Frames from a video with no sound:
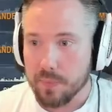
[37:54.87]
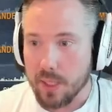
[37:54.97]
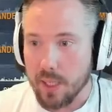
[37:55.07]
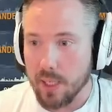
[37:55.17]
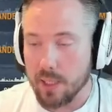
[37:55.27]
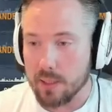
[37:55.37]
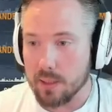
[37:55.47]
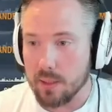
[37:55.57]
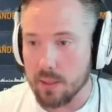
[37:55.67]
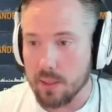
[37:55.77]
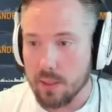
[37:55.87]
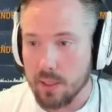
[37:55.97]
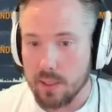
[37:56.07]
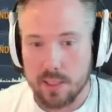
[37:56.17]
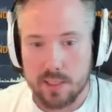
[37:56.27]
And it
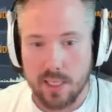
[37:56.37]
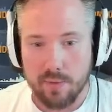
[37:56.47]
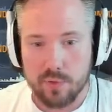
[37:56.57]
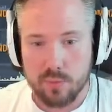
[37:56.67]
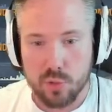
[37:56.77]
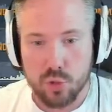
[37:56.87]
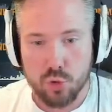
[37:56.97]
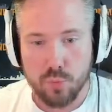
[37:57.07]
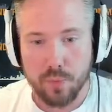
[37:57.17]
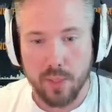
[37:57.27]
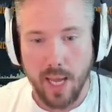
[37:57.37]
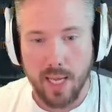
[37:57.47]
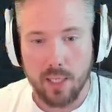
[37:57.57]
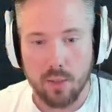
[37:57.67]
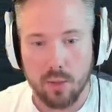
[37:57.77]
doesn't have some super
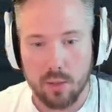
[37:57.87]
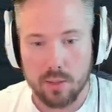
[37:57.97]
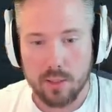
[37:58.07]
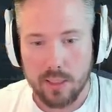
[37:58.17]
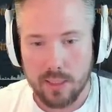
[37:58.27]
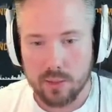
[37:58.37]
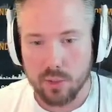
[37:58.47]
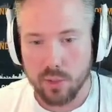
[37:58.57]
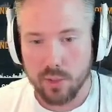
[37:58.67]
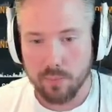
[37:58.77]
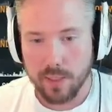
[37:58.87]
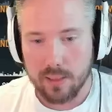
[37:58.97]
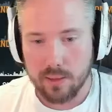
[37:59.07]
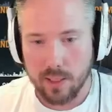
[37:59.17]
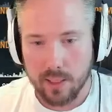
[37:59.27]
angled internal belt.
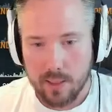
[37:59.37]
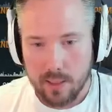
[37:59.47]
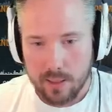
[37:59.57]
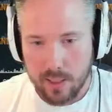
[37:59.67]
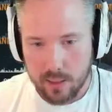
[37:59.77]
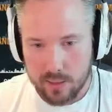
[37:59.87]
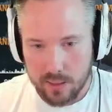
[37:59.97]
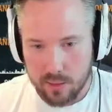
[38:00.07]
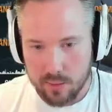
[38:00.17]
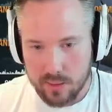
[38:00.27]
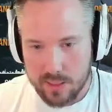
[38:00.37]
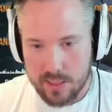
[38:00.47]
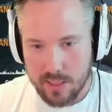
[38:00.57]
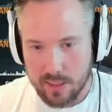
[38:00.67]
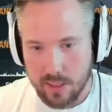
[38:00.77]
Like, they continued this
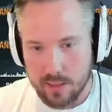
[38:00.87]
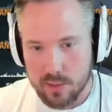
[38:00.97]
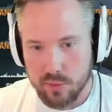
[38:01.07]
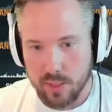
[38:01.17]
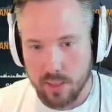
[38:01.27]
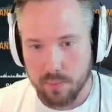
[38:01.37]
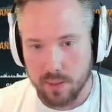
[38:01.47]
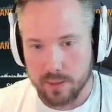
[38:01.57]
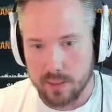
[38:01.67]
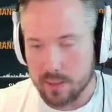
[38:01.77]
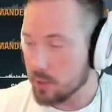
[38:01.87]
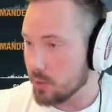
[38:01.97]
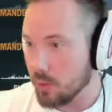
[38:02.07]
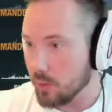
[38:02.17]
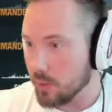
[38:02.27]
citadel straight up like this
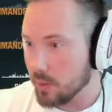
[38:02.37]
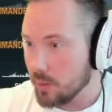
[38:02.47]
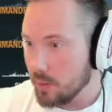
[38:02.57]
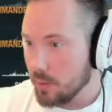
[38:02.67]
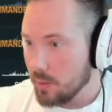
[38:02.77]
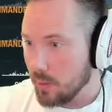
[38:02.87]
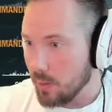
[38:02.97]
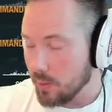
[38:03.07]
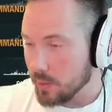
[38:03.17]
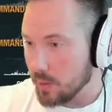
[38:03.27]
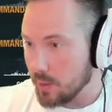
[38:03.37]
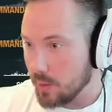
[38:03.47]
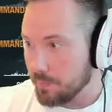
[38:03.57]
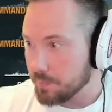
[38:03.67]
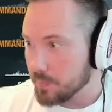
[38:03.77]
on the
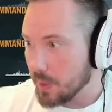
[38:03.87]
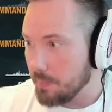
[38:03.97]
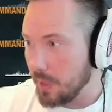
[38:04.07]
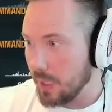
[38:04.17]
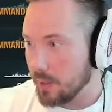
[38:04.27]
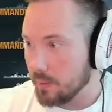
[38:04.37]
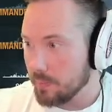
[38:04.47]
Maine.